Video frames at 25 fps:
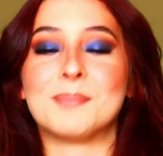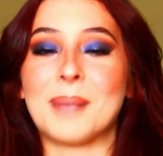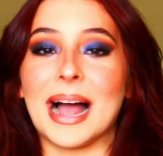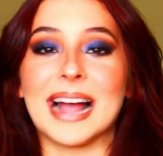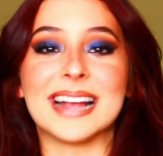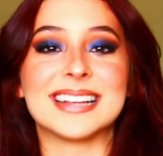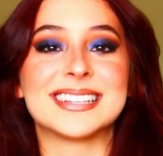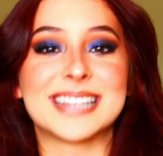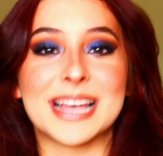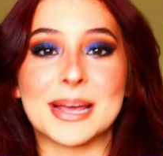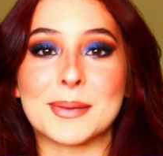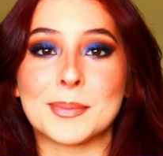
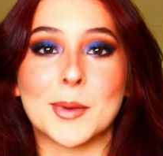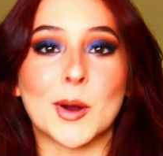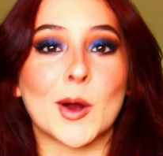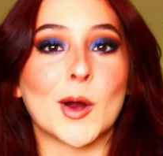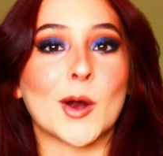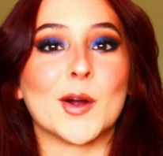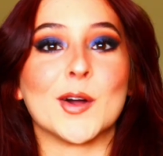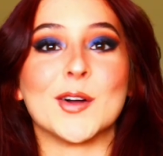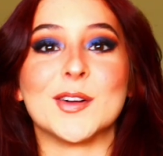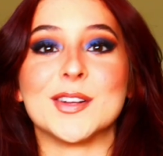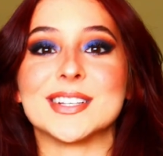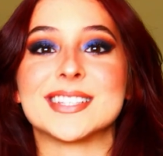bicep
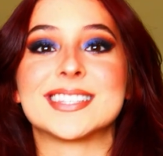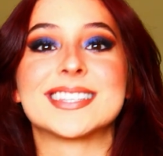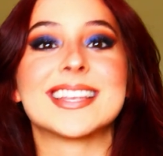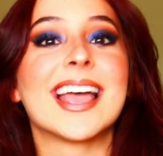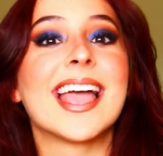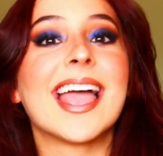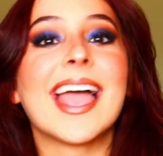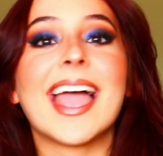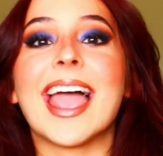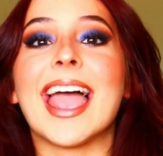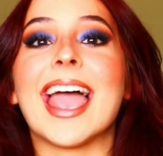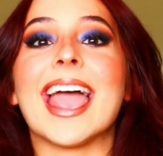curls
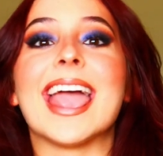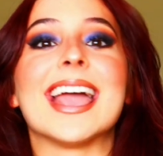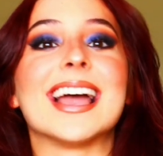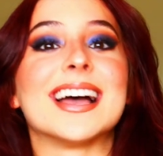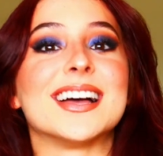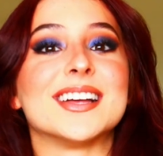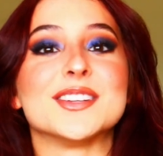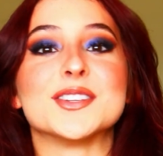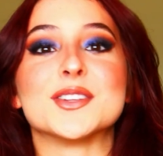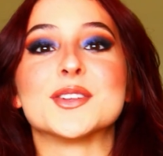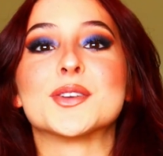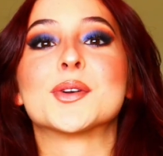
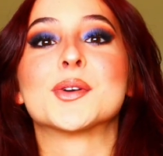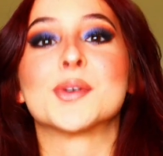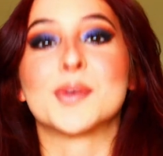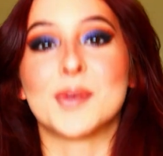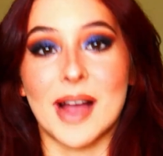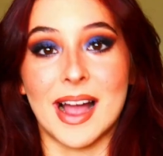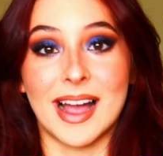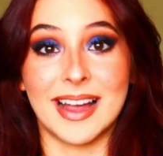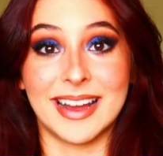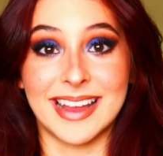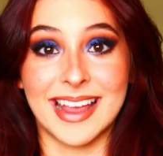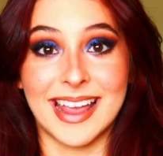and
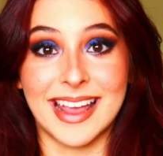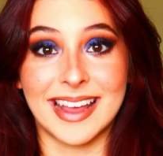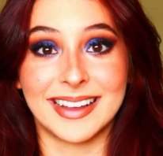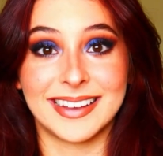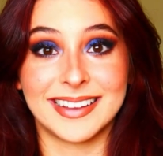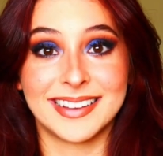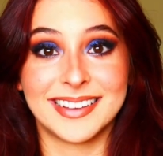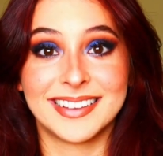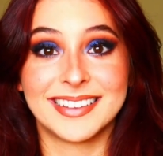crying.